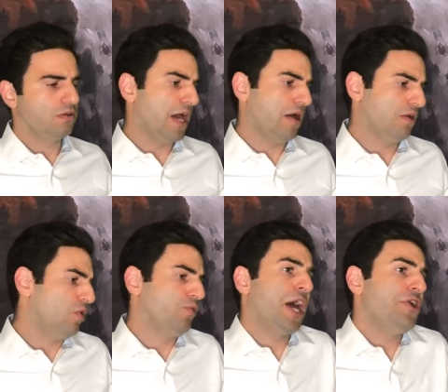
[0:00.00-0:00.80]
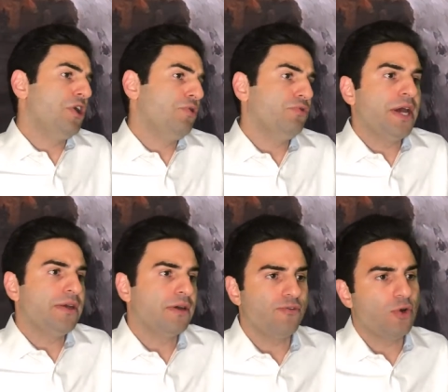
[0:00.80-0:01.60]
Yeah, what would I know,
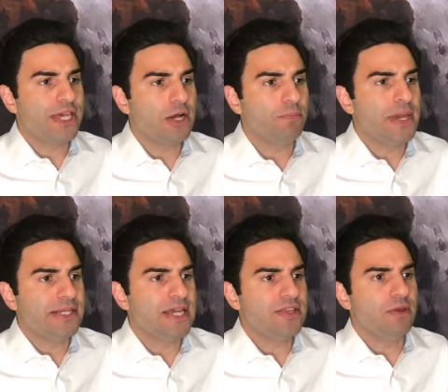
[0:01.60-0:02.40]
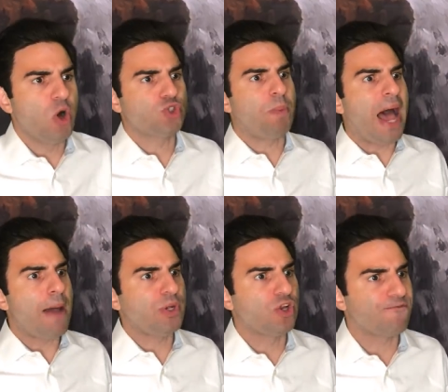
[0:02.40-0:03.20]
right? I've only helped maintain the most
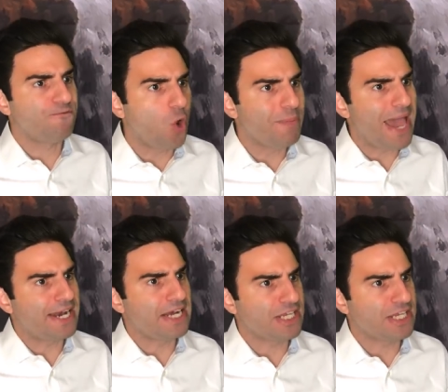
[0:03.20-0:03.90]
popular format in